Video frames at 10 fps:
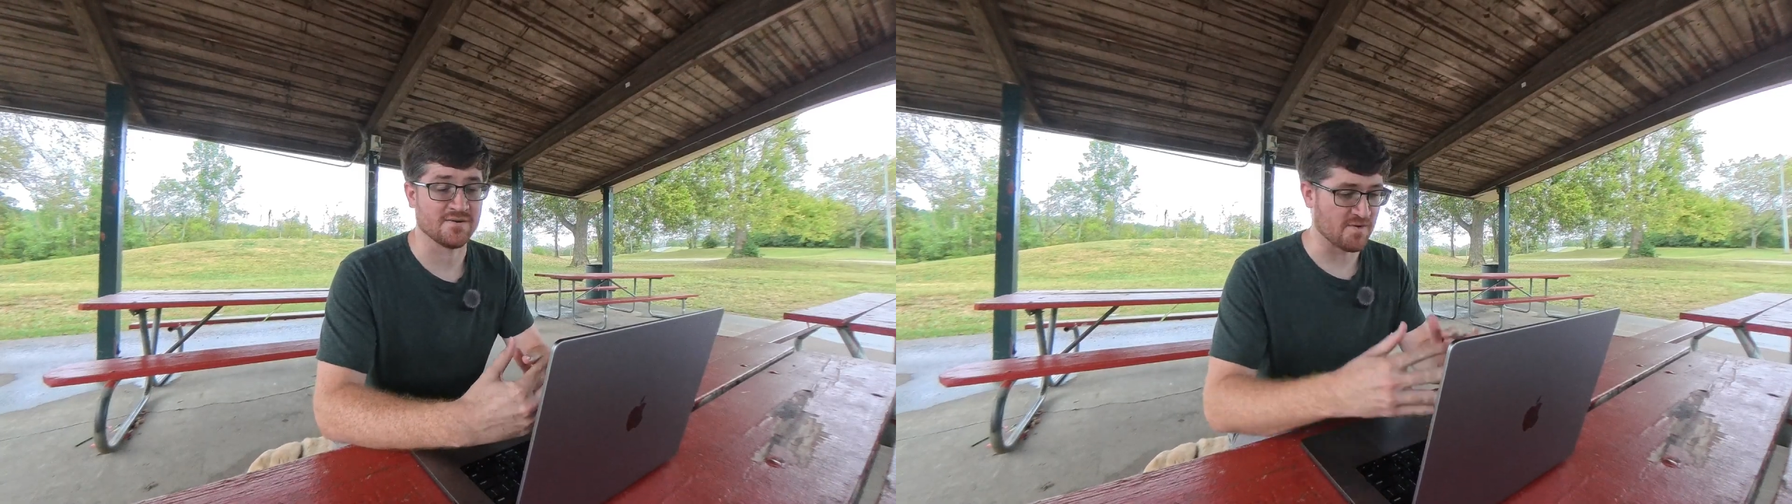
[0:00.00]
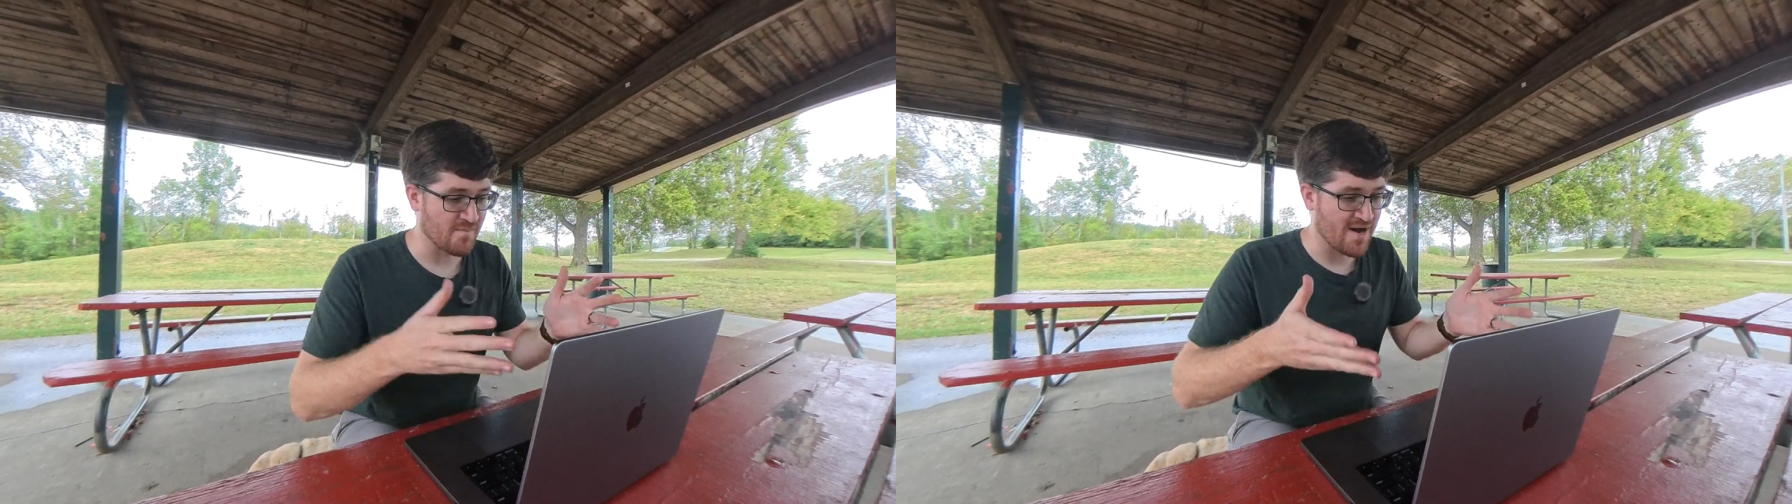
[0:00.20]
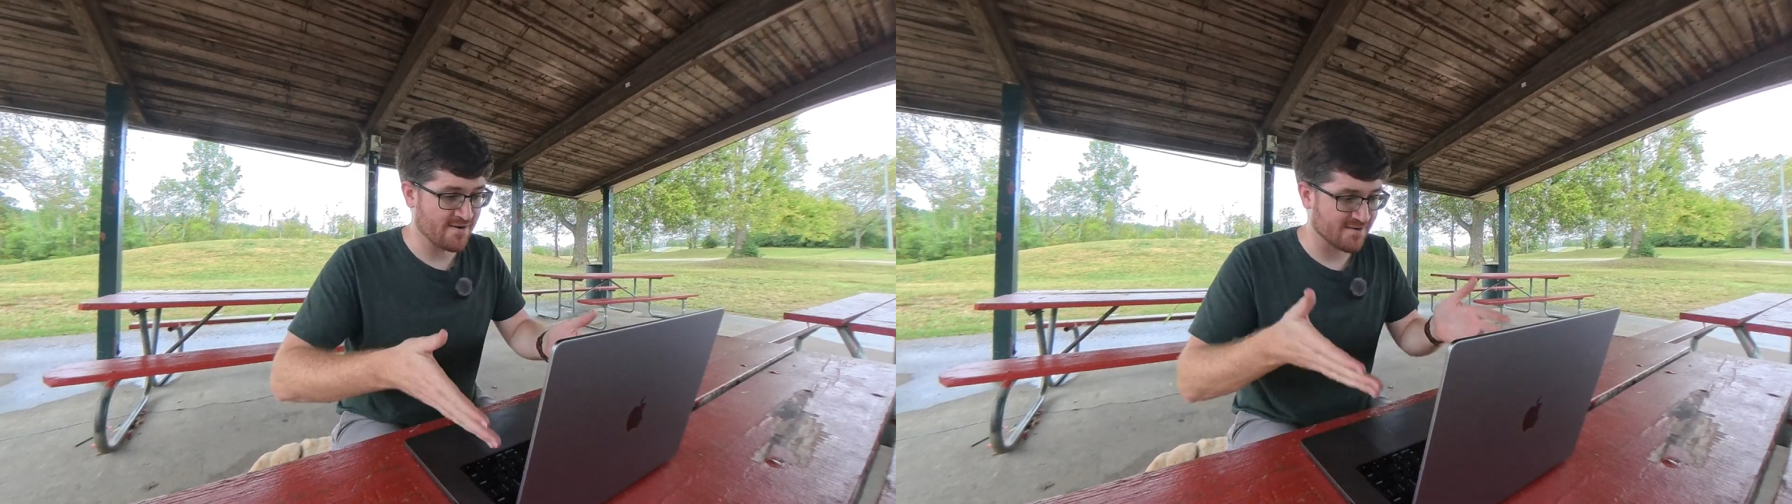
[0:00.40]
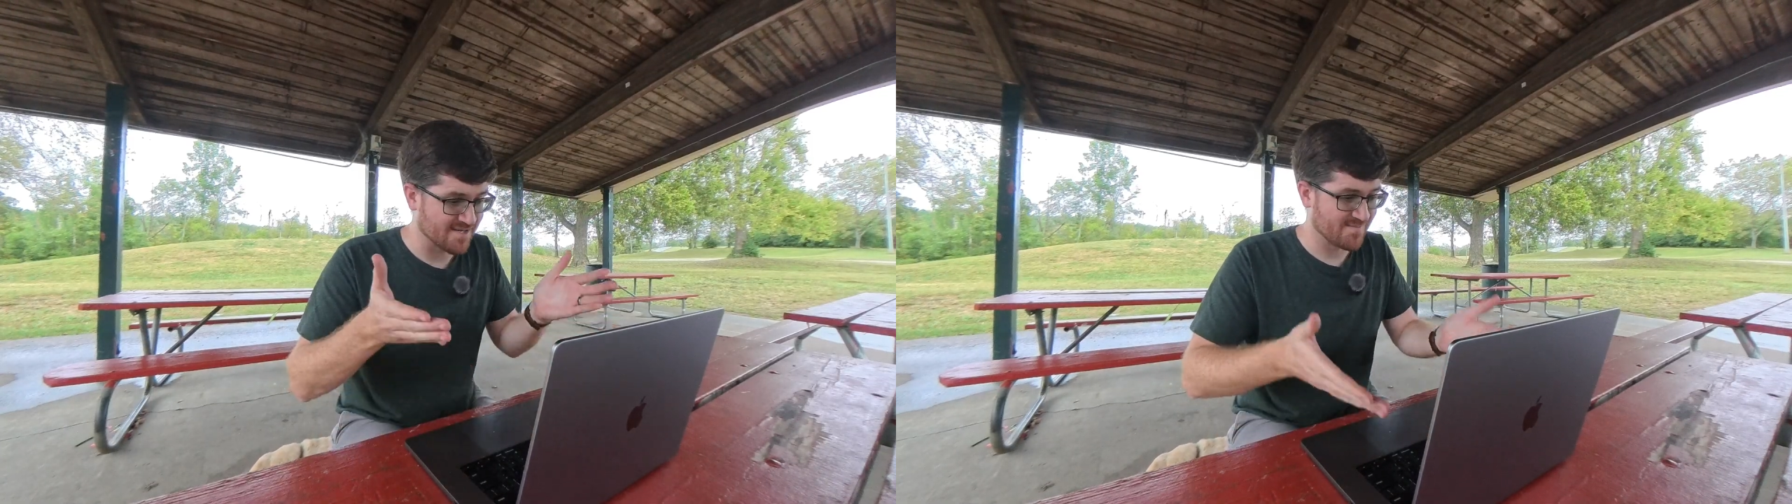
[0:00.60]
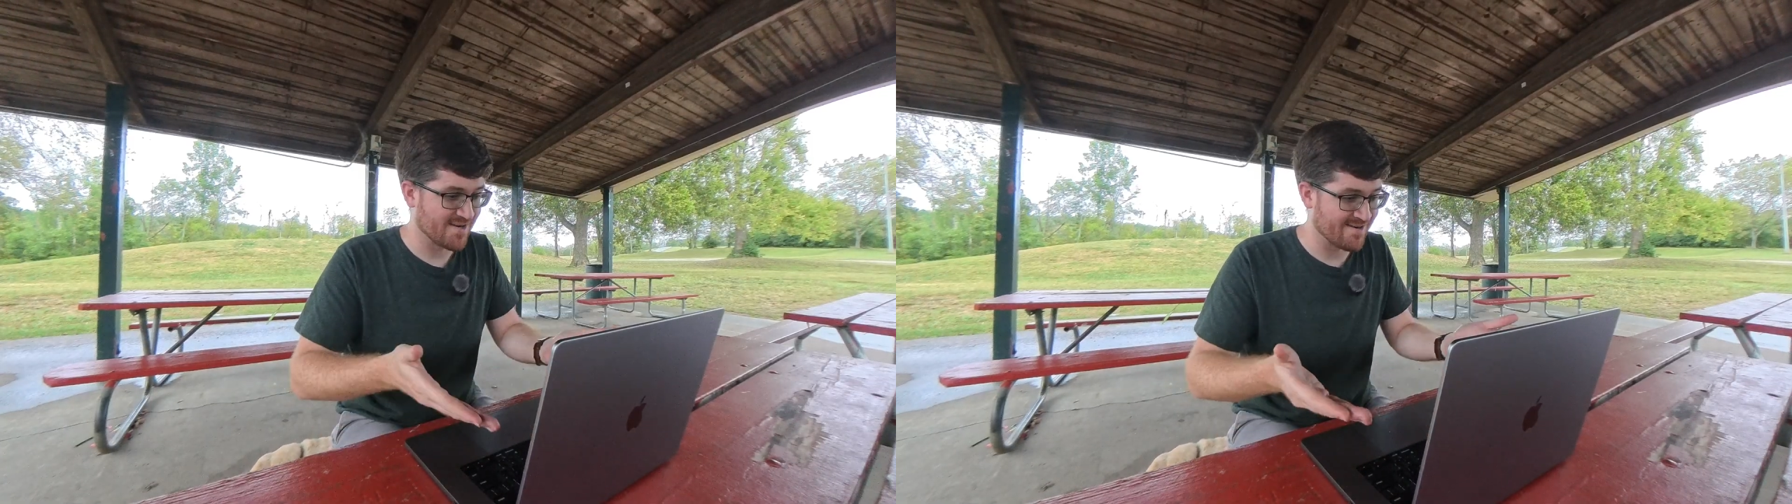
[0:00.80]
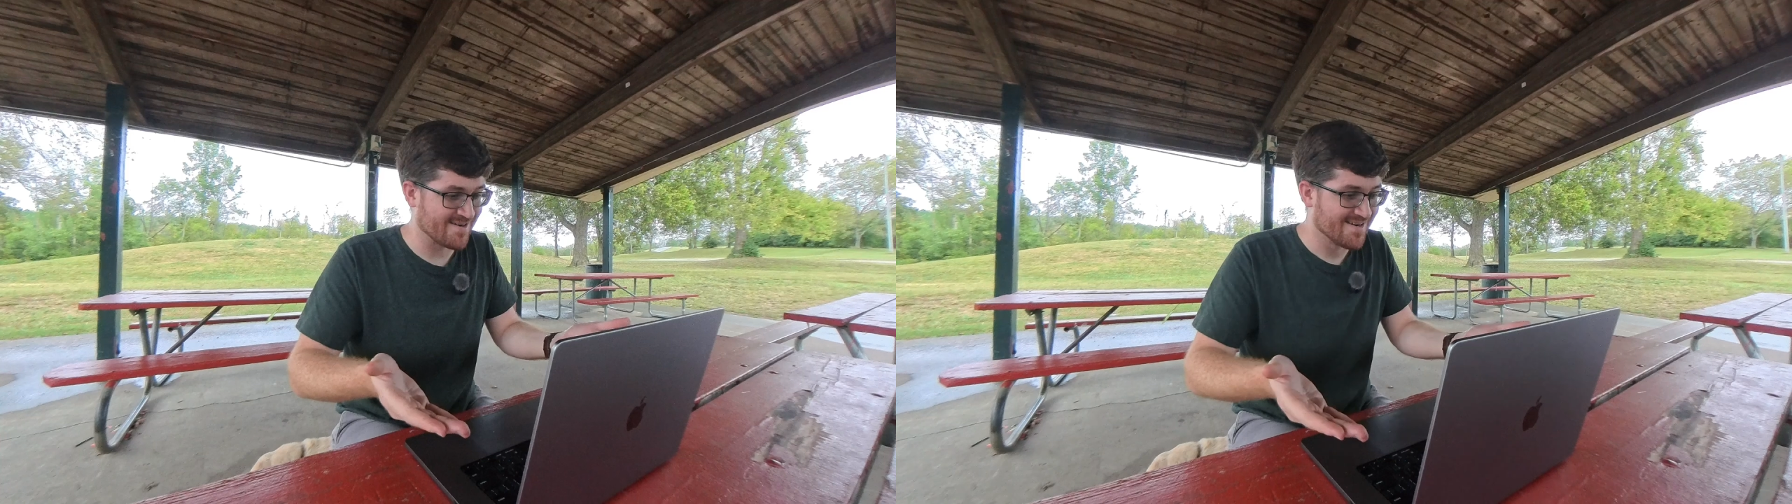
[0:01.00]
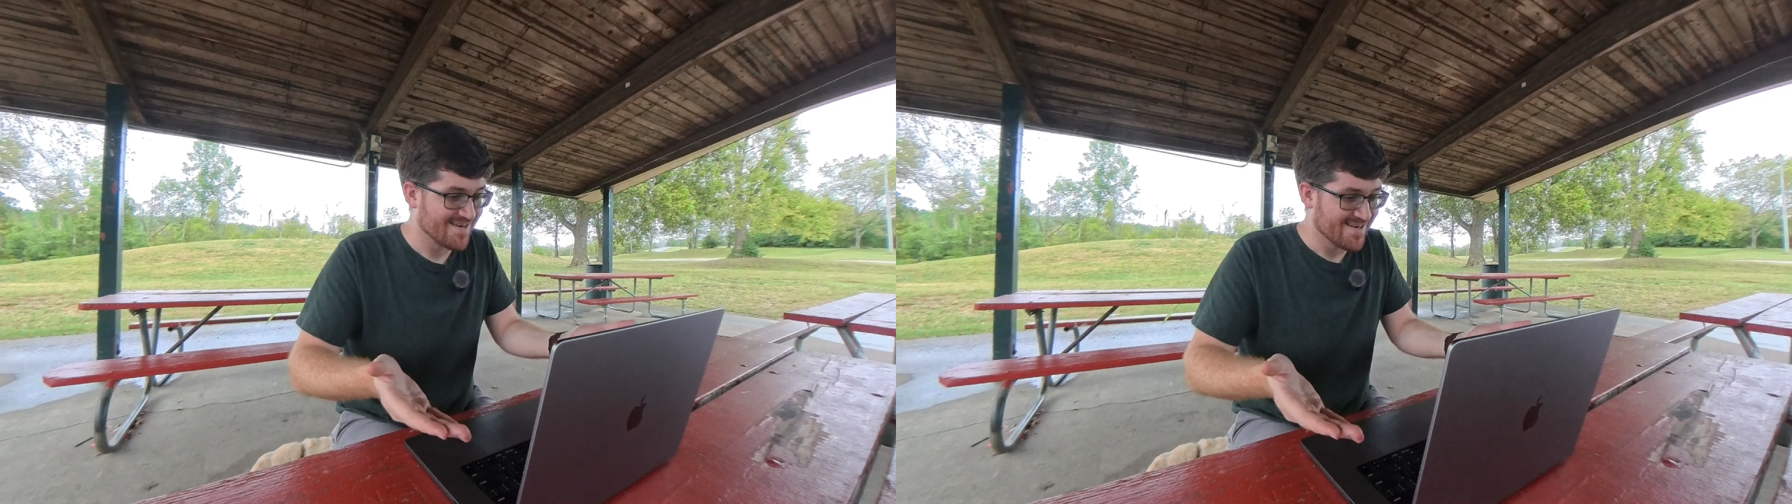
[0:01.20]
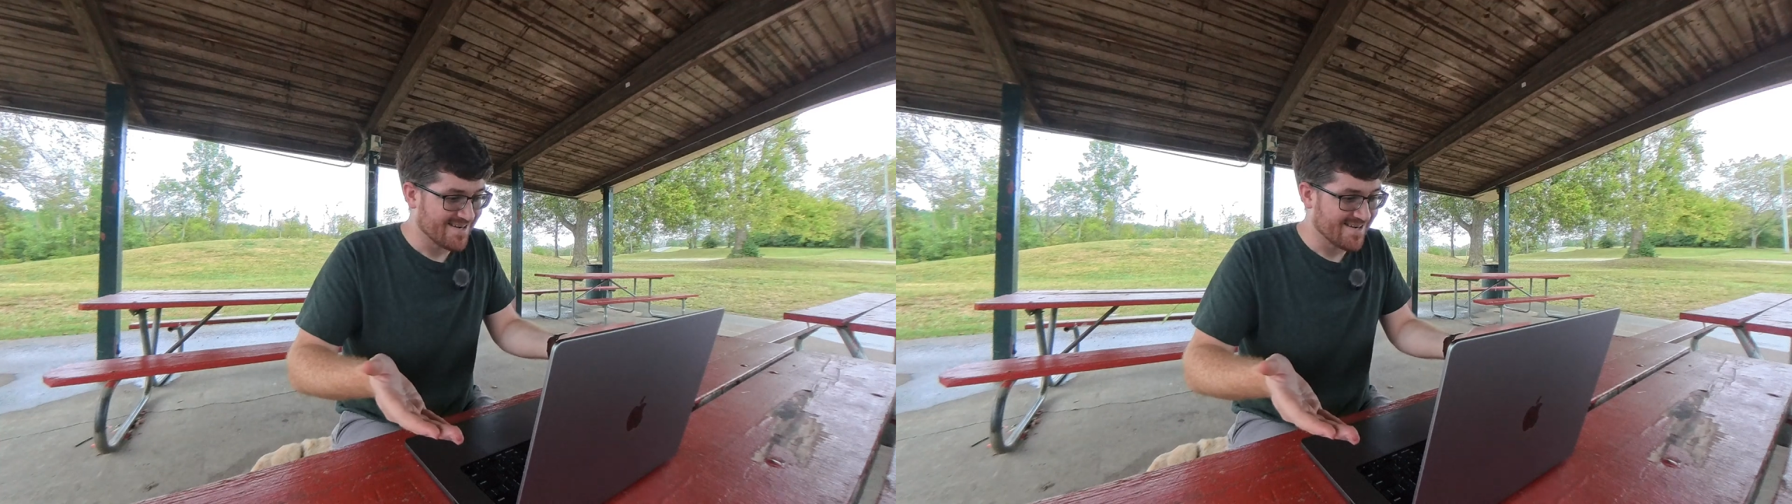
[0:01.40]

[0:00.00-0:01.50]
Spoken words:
you know, a modern computer,